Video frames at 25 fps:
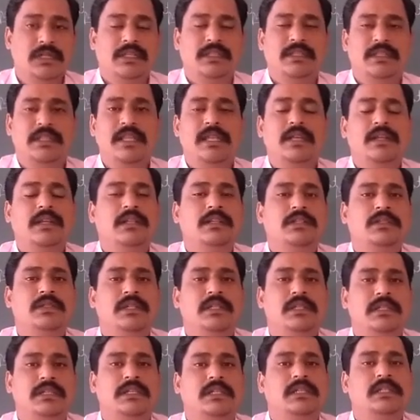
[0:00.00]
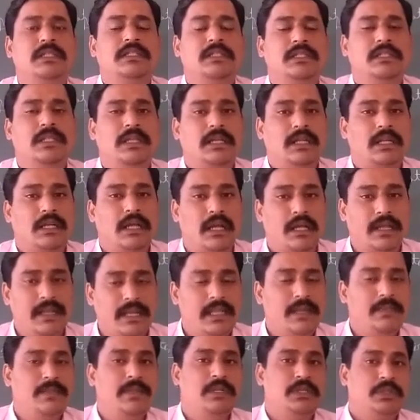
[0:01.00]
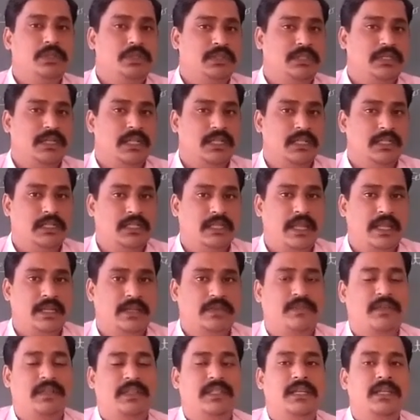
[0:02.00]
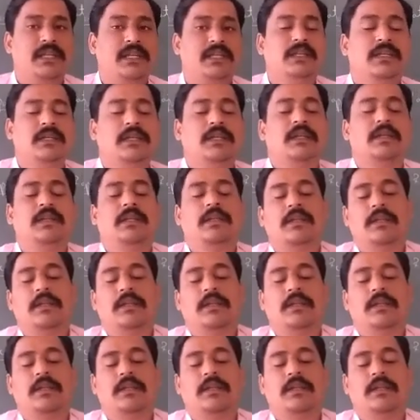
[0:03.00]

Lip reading: there also it is unable to tell that whether